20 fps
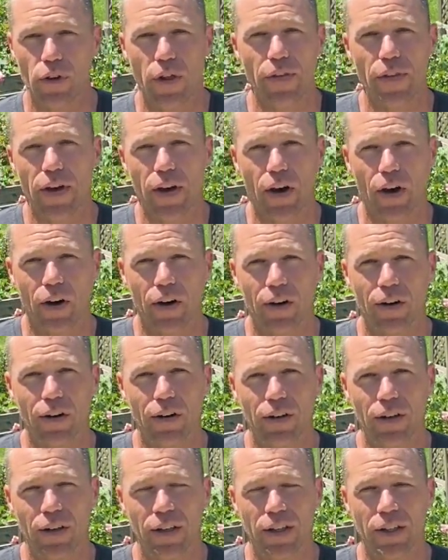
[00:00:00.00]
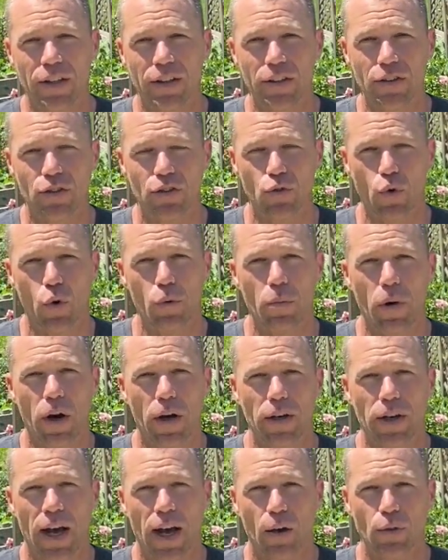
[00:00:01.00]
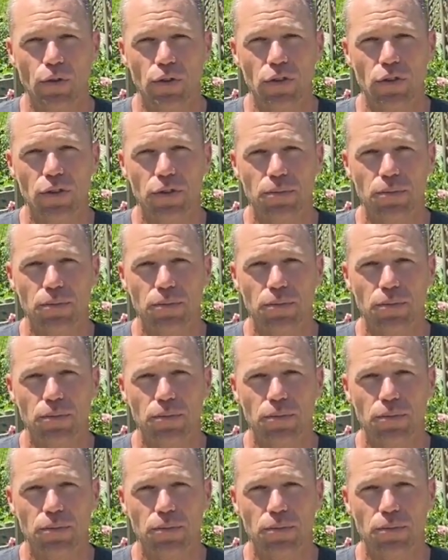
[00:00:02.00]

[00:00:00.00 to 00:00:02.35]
than they are in these store-bought houses.